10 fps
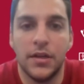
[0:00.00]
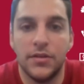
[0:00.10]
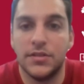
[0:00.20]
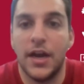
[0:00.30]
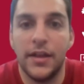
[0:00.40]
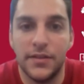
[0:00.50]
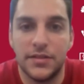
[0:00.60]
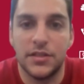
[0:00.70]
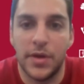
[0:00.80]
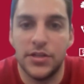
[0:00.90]
designing the
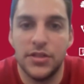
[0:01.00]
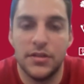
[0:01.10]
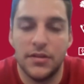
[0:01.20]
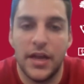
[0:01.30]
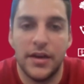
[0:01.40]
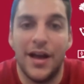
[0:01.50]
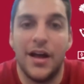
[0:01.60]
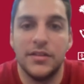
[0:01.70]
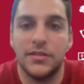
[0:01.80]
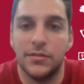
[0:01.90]
suspension and
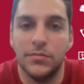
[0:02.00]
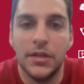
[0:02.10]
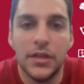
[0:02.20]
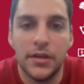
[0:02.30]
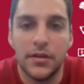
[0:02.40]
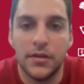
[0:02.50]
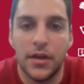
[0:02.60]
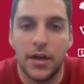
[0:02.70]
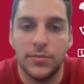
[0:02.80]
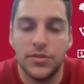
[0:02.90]
ask them
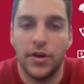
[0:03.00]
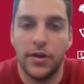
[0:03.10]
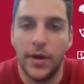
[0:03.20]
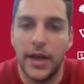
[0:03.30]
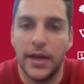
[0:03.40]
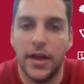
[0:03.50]
straight away.